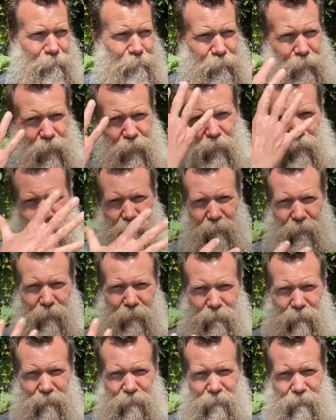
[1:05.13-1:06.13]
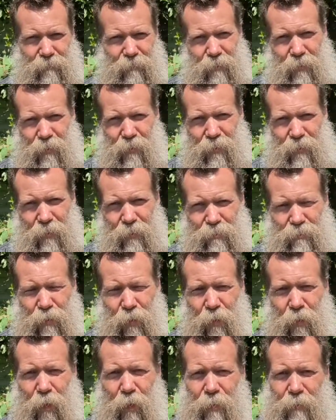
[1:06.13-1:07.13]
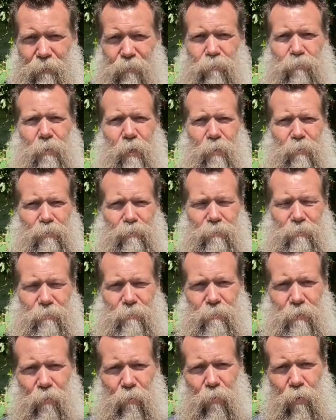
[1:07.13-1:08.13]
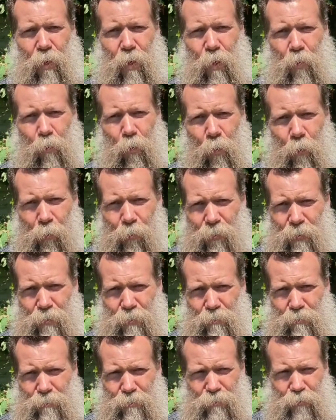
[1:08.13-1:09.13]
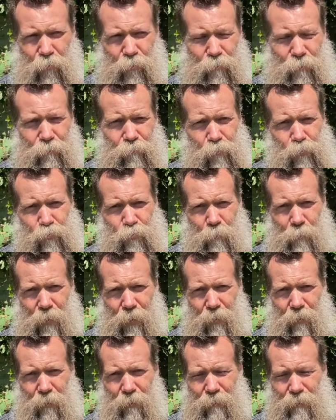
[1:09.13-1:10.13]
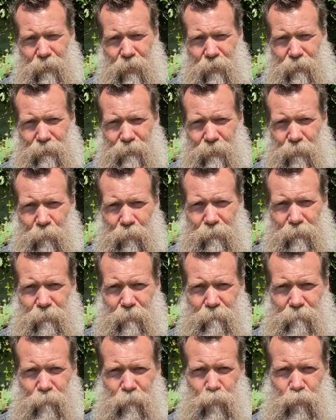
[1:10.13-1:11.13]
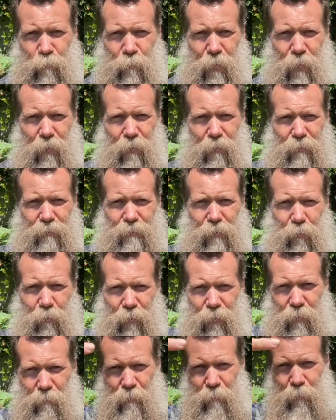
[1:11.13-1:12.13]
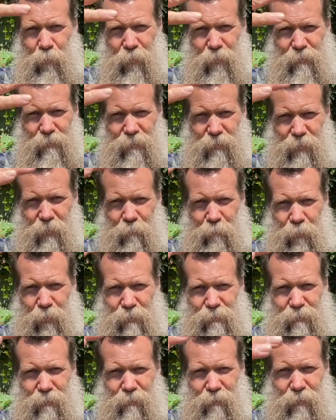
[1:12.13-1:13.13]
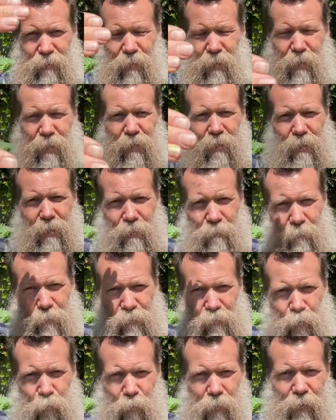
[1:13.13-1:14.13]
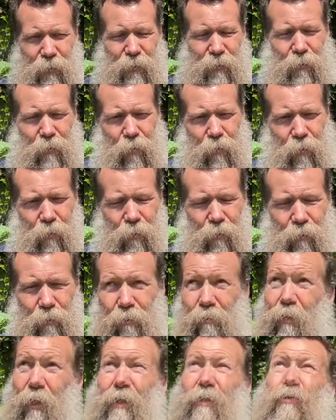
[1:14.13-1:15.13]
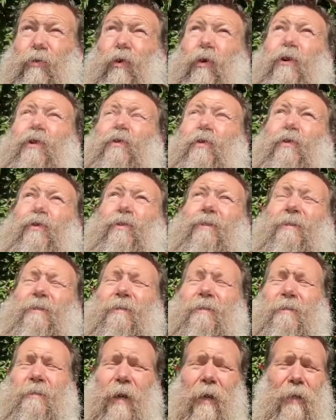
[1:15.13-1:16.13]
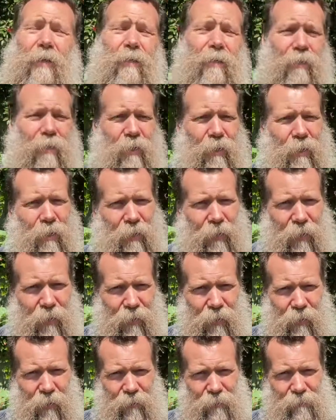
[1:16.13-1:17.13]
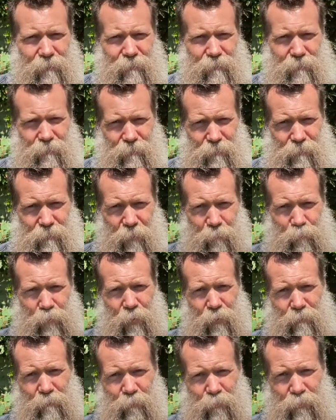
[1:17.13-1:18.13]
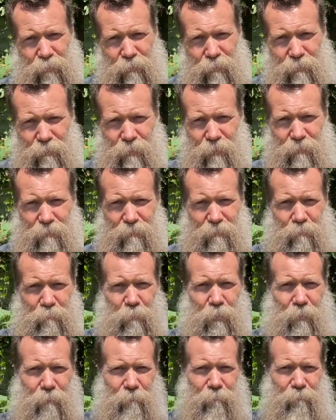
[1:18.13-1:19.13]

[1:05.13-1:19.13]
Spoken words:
You know, it's got a lot of distractions. So what we're going to use is our diffusion panel, and the idea with the diffusion panel is that we're going to be placing it basically in between our light source, which is the sun, and the subject, which in this case is me.